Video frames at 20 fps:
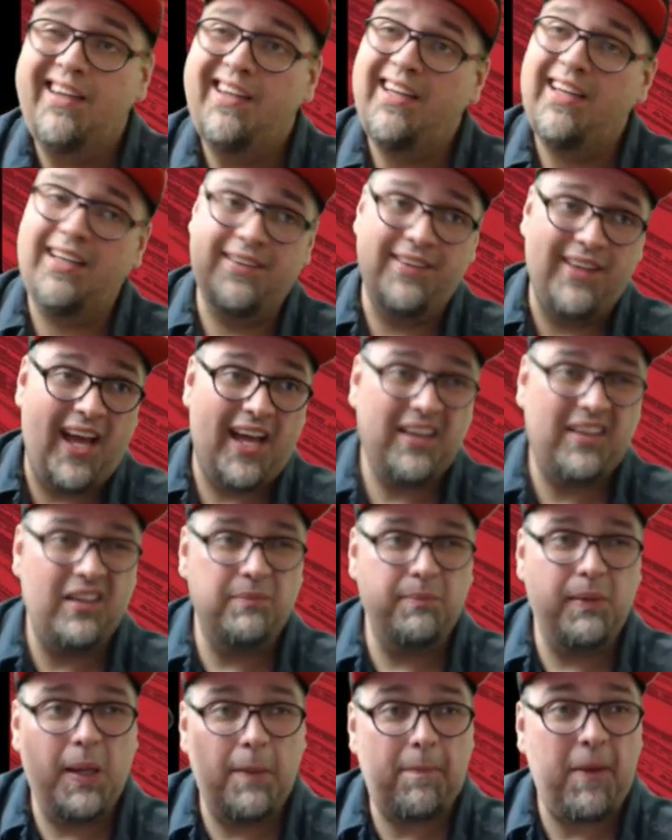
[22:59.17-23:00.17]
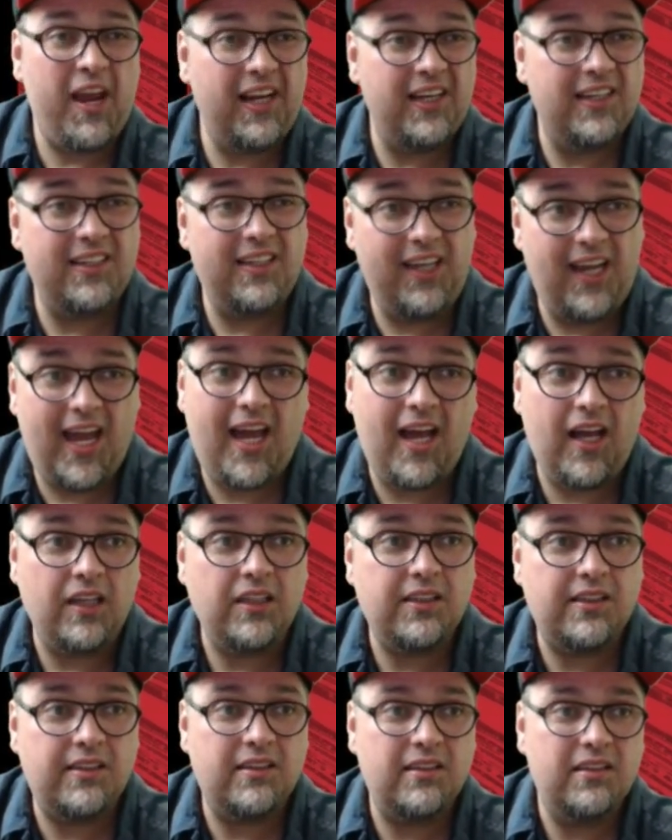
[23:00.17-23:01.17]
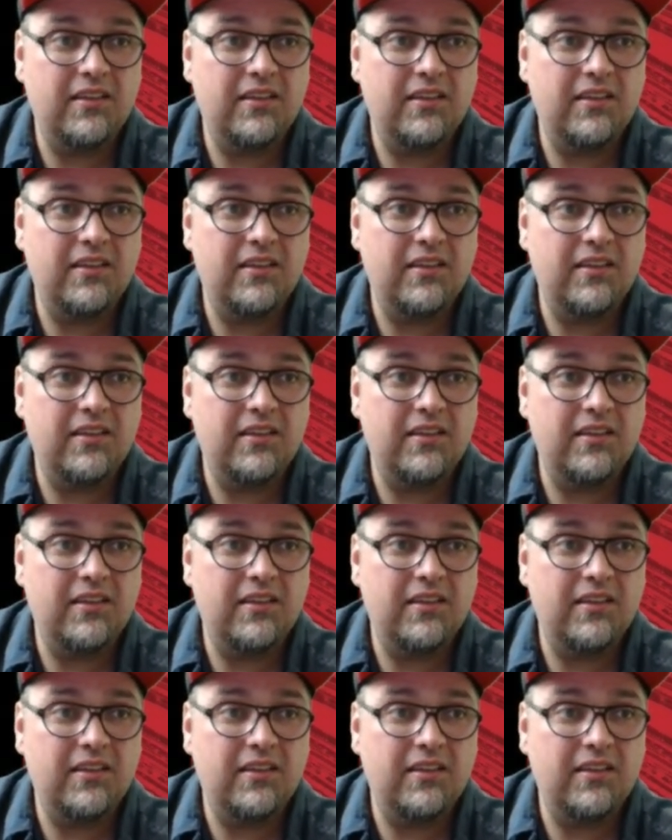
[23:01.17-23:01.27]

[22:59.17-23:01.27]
and that could be a pain in the ass